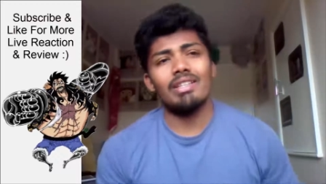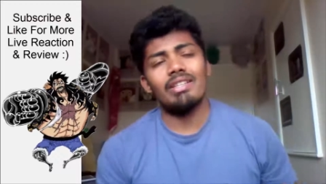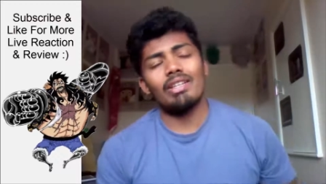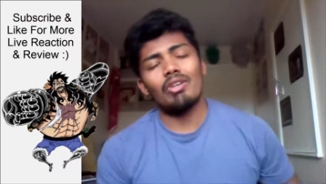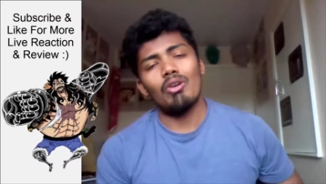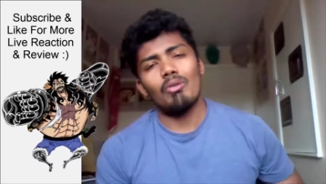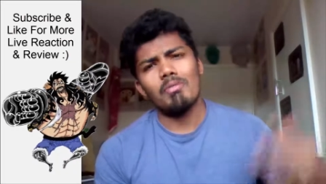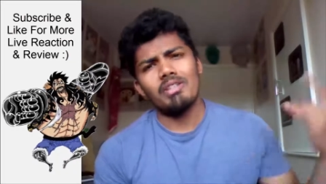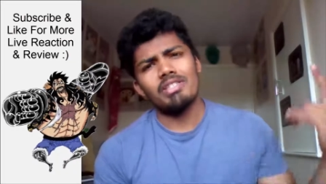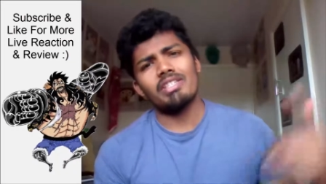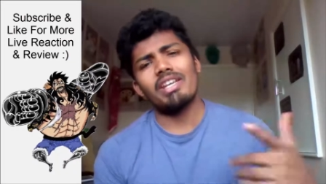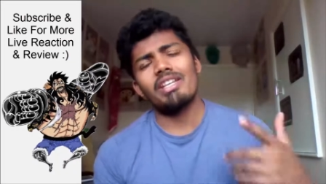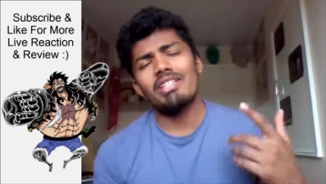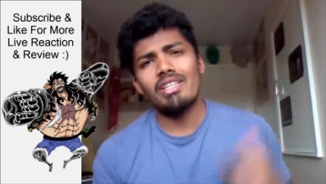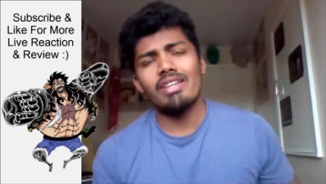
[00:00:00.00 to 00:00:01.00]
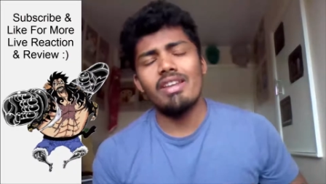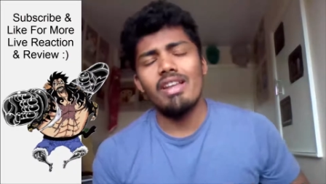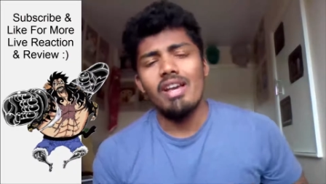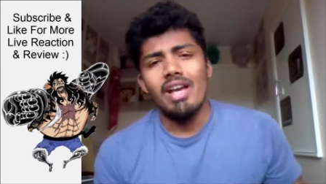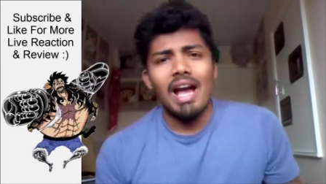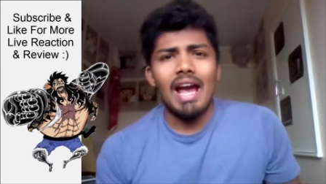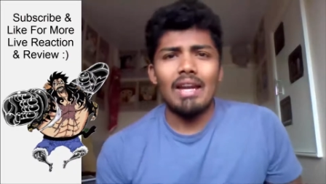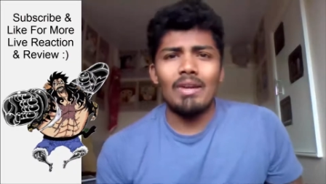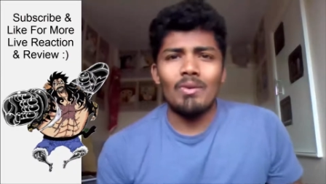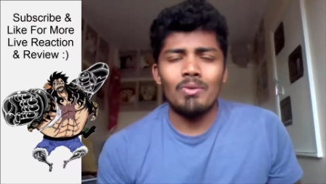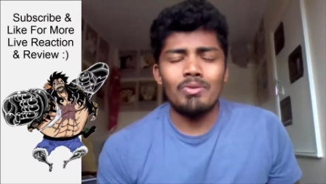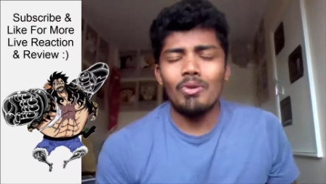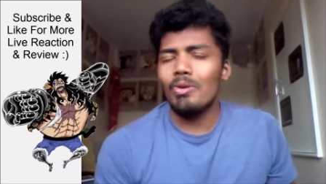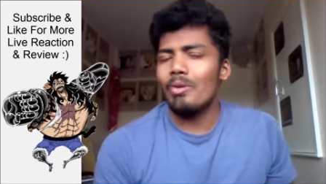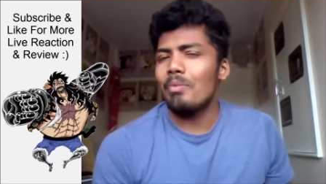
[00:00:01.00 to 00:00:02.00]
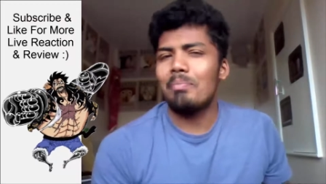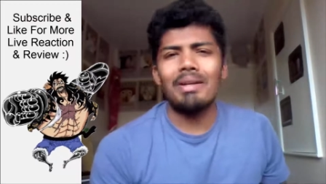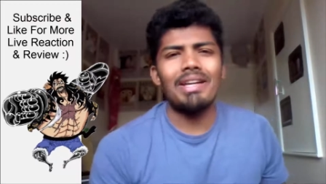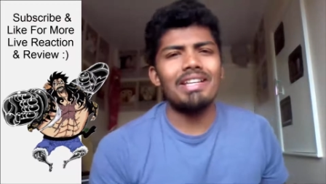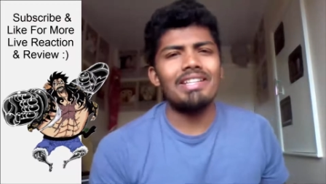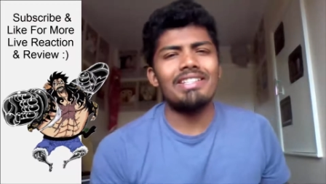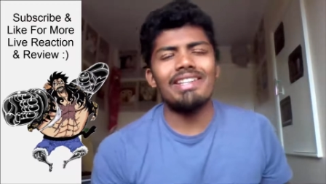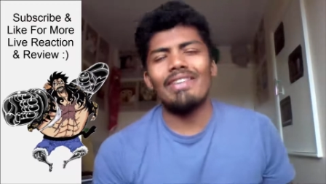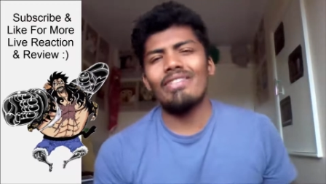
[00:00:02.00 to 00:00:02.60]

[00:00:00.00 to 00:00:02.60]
in the comment section, and also prediction.